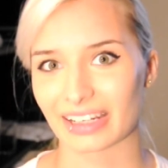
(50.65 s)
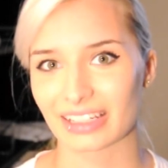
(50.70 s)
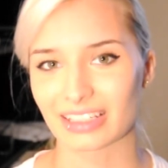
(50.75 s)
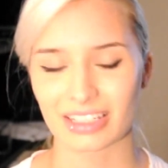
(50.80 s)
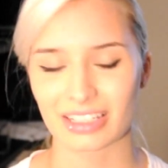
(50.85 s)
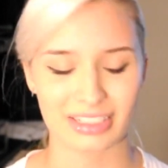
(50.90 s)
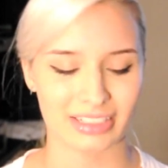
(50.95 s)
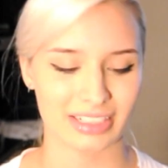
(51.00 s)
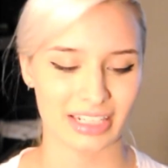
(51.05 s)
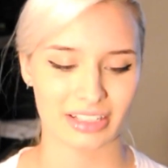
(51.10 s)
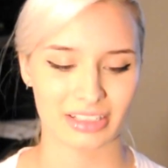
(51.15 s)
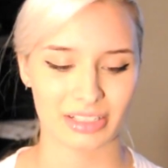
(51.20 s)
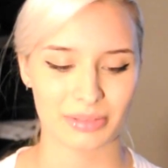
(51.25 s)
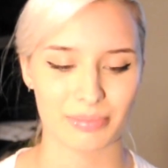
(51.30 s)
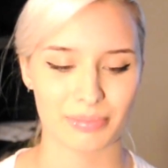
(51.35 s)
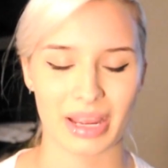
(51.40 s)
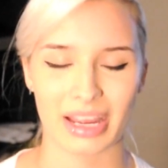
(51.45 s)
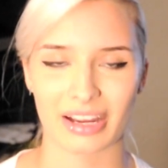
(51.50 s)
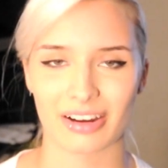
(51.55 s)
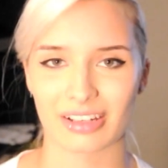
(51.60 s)
It doesn't say Glymm
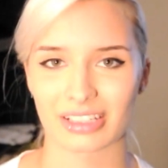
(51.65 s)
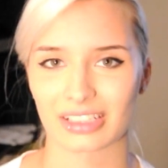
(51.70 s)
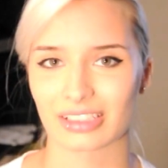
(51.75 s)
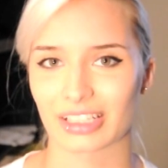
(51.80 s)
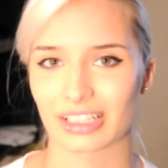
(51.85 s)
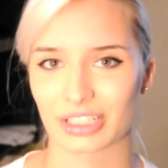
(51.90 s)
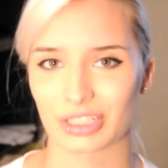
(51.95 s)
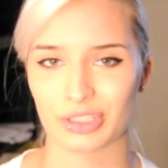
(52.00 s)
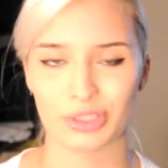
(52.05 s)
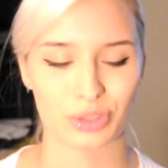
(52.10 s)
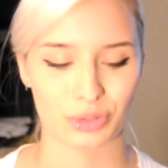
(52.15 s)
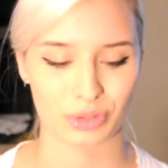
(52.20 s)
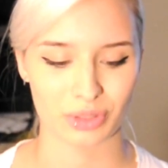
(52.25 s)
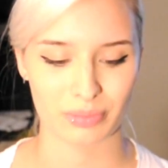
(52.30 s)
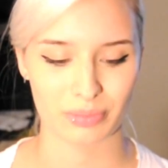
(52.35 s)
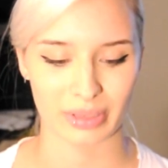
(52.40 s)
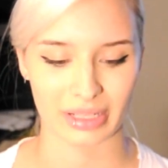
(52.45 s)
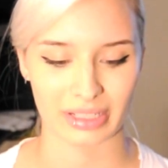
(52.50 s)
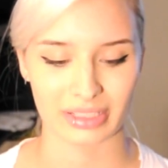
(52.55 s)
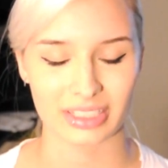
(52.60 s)
bag on it like
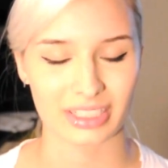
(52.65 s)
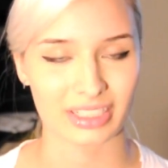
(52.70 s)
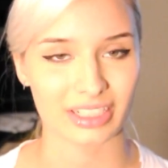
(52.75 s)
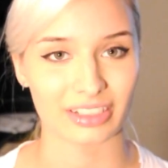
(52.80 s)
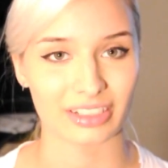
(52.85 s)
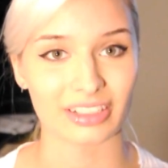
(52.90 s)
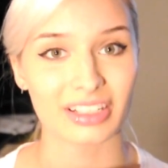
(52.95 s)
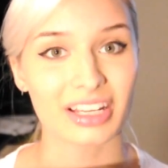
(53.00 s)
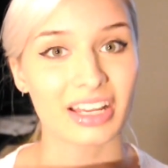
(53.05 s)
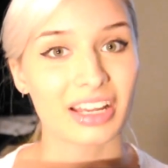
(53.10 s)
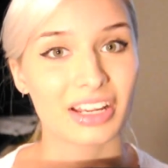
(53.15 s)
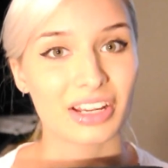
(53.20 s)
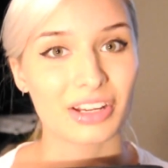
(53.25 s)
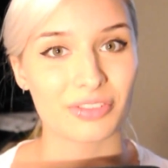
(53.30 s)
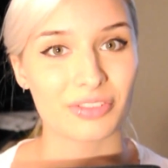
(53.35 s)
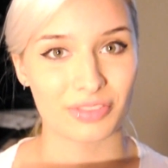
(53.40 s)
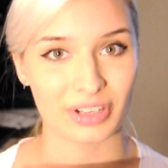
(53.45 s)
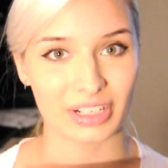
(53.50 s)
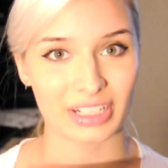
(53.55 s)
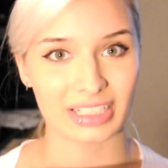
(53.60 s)
usual, but still
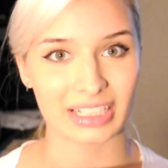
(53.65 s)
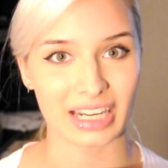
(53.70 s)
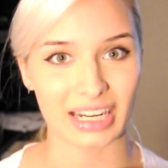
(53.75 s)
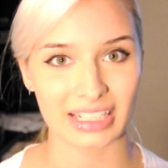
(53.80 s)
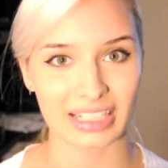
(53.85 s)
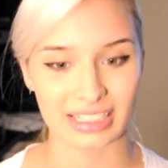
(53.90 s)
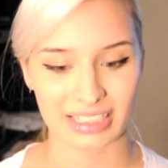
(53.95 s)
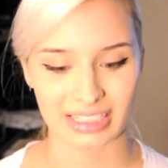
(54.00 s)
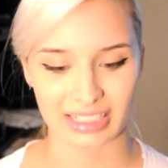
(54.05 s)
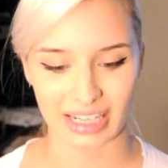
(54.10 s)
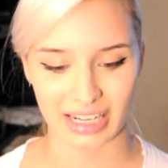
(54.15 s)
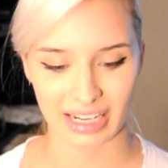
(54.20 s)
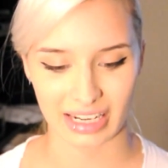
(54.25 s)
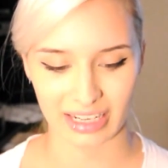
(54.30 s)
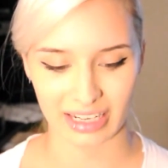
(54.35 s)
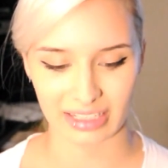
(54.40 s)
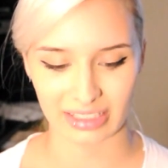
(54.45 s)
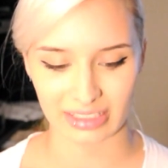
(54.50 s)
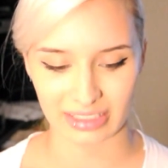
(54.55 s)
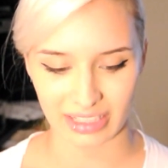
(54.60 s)
very nice,
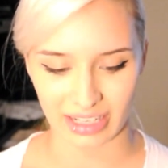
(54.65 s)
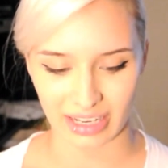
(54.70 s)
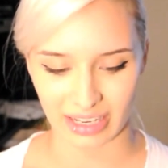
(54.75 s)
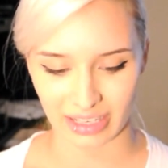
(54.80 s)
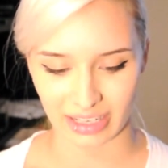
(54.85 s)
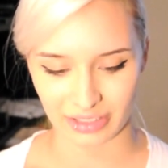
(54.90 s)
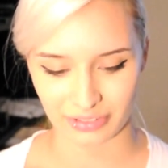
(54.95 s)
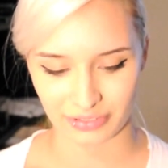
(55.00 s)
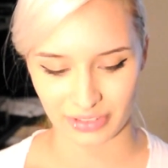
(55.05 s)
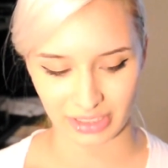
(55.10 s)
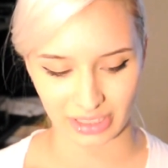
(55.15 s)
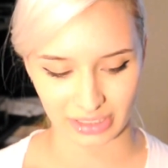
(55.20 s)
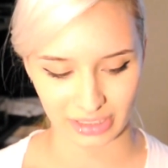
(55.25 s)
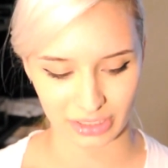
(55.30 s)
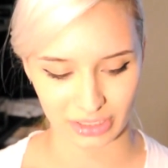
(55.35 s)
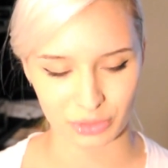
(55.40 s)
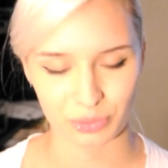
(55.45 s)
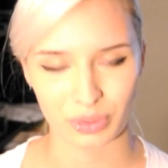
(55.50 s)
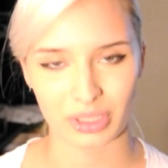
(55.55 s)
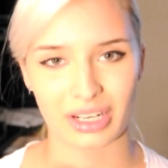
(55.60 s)
and I feel like
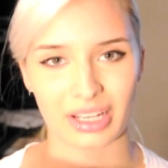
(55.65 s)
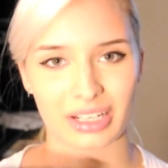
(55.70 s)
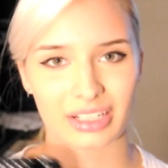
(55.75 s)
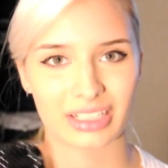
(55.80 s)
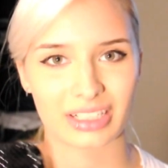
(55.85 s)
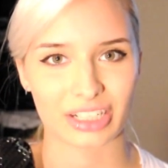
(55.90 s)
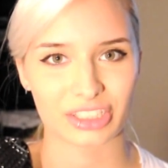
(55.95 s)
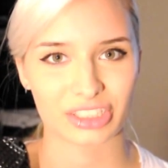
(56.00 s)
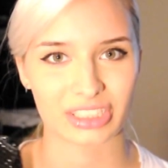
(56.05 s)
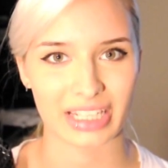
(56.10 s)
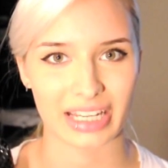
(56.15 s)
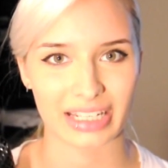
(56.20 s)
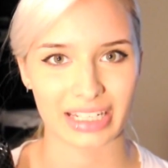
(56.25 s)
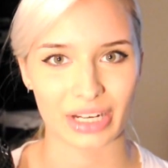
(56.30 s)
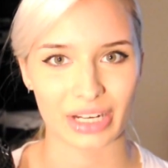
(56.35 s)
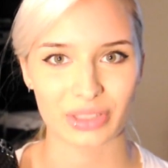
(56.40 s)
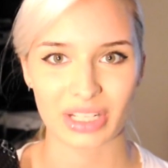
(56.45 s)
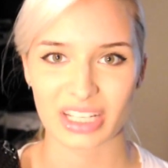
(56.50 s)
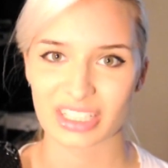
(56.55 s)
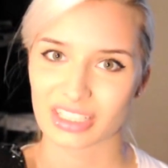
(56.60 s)
this is one that I could actually take
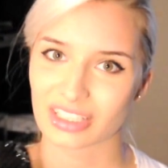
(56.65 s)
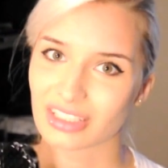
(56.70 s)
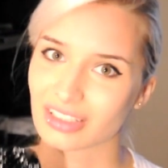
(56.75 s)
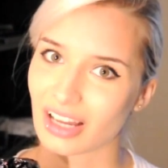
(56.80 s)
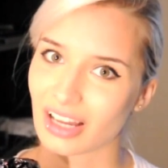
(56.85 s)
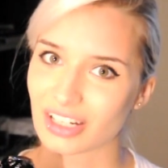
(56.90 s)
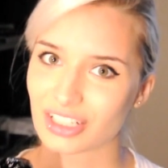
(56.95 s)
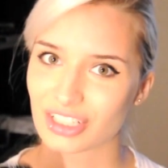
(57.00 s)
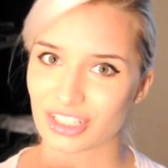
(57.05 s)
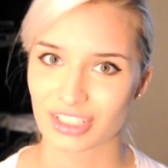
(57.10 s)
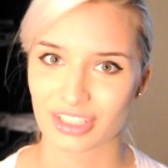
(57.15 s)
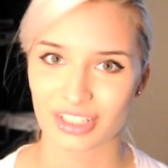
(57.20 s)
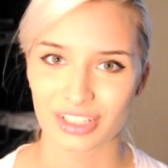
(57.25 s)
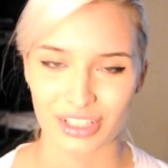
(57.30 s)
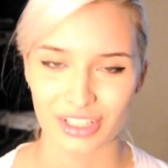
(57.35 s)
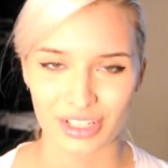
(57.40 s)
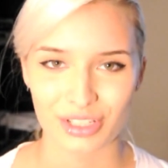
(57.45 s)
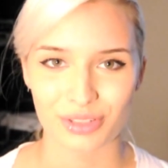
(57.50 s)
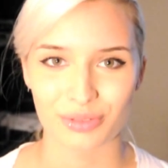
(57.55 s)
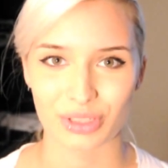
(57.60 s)
out as a clutch,
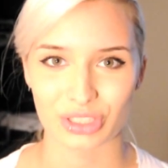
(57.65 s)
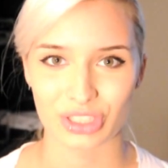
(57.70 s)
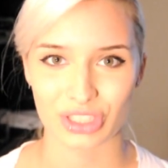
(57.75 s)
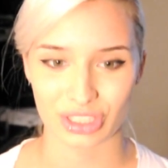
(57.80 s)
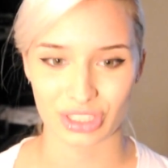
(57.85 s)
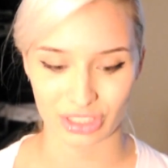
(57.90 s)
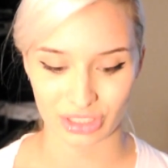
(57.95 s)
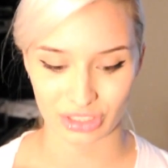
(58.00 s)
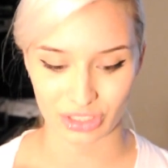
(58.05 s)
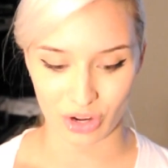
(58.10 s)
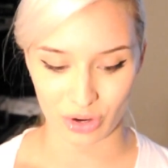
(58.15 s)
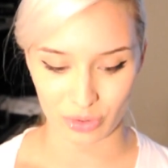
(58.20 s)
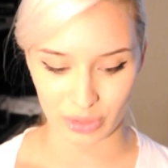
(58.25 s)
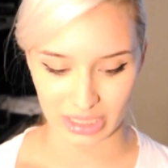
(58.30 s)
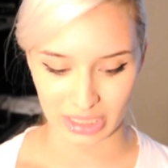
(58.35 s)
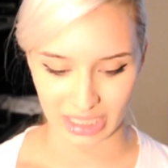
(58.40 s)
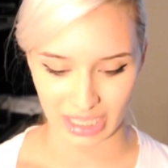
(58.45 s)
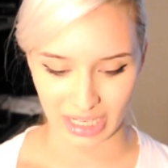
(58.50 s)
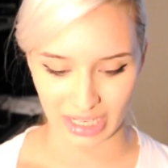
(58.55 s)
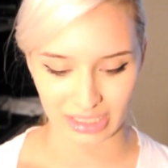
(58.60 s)
which is
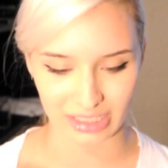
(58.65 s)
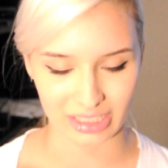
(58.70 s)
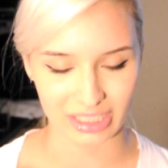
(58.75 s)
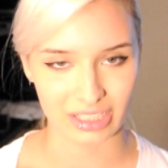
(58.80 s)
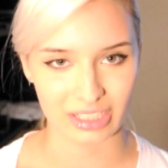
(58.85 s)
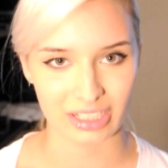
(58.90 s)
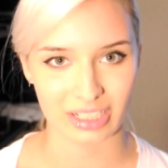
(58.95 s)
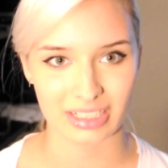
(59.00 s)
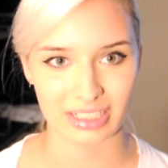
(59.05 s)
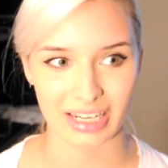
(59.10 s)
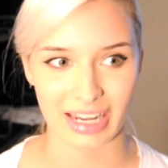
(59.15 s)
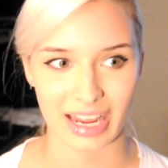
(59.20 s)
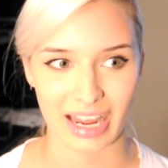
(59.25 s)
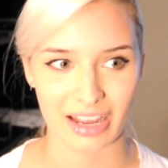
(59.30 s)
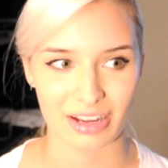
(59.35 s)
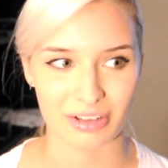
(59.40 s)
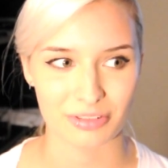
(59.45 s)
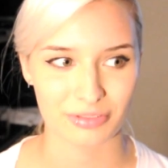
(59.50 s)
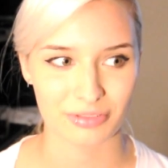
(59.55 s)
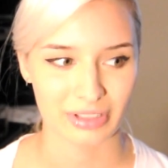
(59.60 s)
always handy because I
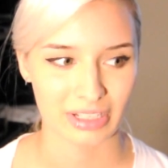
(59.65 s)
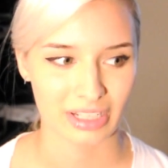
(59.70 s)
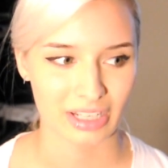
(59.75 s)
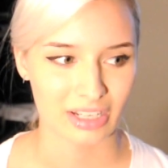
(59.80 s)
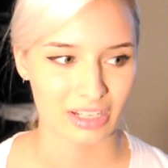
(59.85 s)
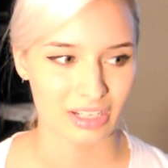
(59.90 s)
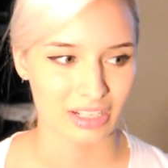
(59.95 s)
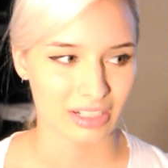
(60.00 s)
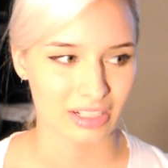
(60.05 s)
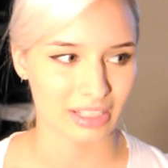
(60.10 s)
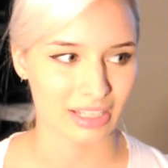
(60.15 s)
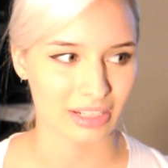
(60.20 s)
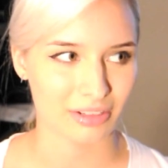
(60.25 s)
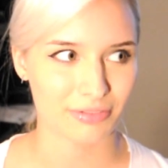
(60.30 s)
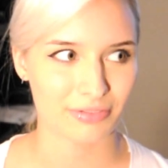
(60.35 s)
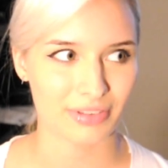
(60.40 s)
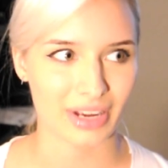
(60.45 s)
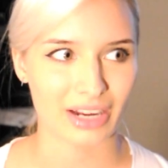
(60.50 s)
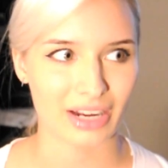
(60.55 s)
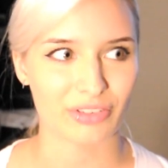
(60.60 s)
have like
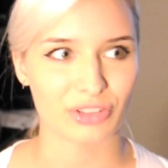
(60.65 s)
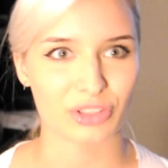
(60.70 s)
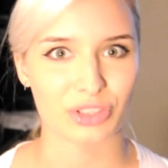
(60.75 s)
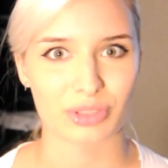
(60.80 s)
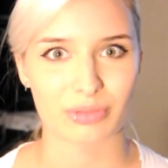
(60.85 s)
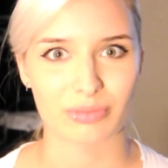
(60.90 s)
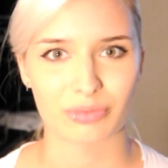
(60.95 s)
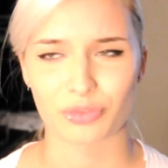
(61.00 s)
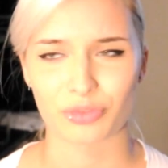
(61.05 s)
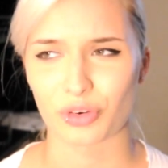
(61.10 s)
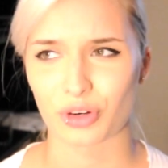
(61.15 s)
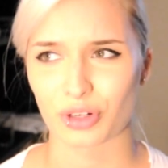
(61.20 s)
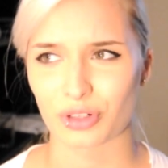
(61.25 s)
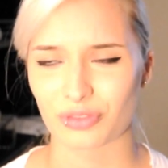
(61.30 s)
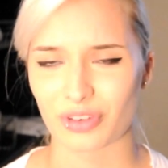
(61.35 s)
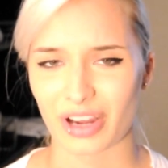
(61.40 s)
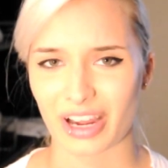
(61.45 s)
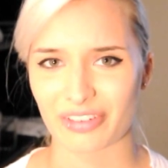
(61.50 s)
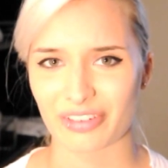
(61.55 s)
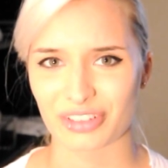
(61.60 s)
4 or
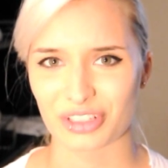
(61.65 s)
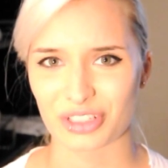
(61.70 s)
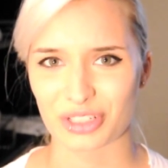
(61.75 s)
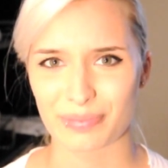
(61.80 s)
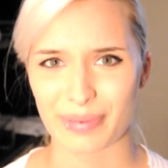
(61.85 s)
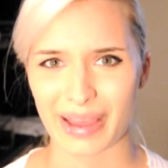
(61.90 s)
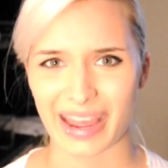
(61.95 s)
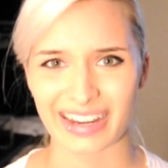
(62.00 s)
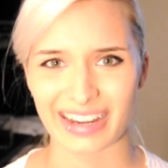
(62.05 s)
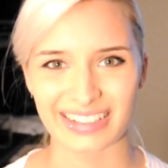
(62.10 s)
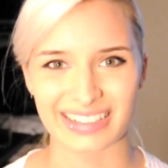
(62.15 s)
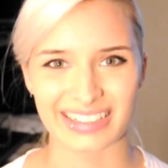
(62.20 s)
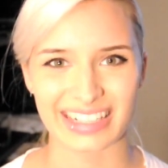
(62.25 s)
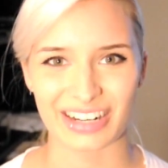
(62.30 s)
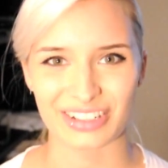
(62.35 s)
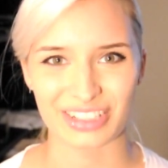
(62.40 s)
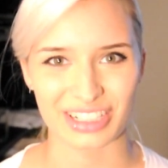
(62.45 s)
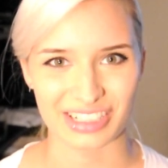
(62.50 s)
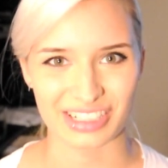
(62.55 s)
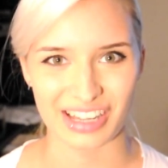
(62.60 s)
5 of those bags
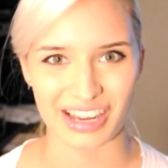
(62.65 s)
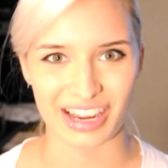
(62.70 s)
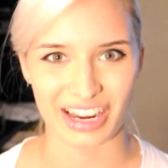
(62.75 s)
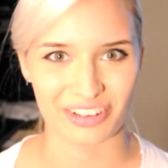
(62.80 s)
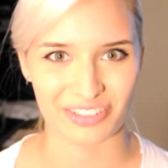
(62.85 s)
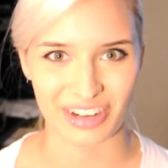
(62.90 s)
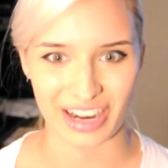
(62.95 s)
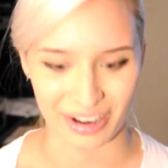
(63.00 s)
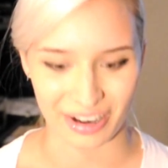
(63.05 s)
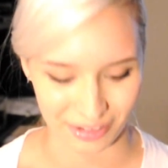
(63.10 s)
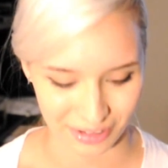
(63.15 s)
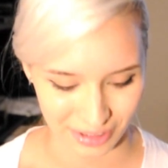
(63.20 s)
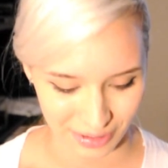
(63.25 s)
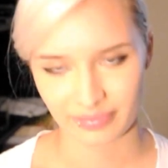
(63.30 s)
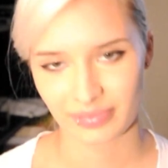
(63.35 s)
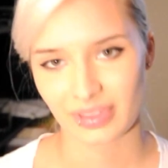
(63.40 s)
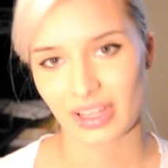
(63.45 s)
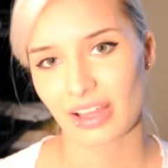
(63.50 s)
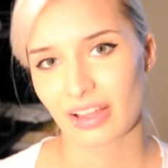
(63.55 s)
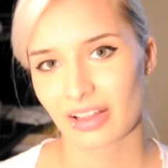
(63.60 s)
now just lying around.
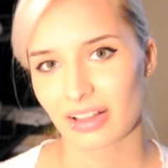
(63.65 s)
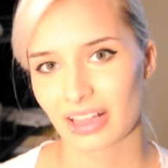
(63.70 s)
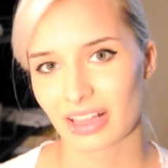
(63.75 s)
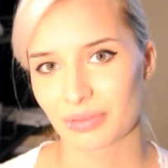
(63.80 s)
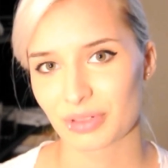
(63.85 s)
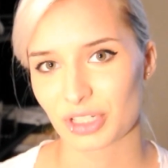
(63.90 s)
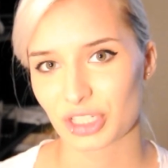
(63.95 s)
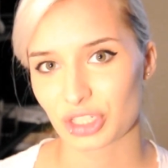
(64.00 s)
Let me